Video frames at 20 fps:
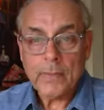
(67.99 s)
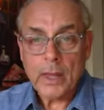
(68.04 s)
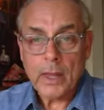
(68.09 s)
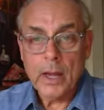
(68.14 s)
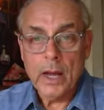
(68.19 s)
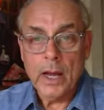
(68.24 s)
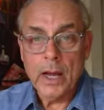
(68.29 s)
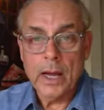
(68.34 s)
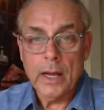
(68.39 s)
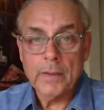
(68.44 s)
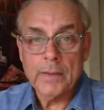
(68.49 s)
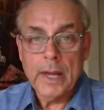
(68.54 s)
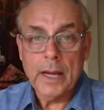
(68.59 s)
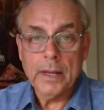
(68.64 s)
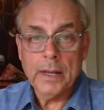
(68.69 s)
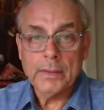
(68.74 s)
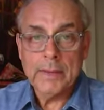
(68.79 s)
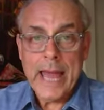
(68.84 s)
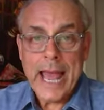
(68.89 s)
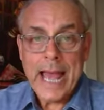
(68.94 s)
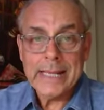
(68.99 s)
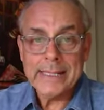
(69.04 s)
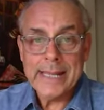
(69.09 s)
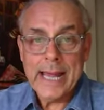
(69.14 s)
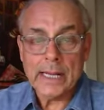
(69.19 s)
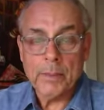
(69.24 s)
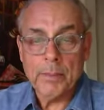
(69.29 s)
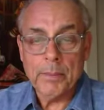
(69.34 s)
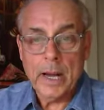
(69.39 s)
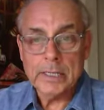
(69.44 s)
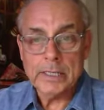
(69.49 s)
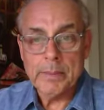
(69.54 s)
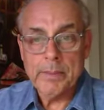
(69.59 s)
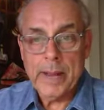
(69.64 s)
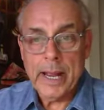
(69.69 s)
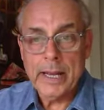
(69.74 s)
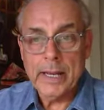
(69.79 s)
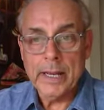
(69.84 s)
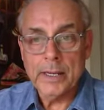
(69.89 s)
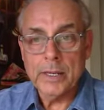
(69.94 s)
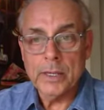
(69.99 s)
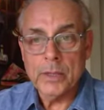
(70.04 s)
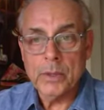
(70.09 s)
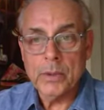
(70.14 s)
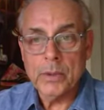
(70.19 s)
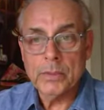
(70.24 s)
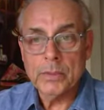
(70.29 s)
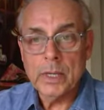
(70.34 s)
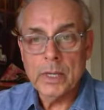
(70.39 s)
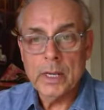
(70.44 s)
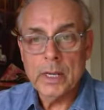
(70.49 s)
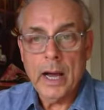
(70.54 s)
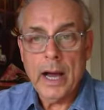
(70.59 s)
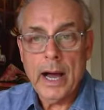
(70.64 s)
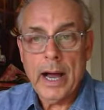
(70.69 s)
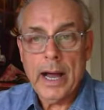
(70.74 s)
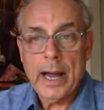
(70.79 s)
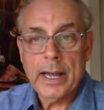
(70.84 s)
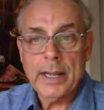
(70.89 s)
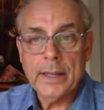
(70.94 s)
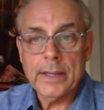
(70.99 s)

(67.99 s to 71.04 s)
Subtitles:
The NASDAQ composite made a new high.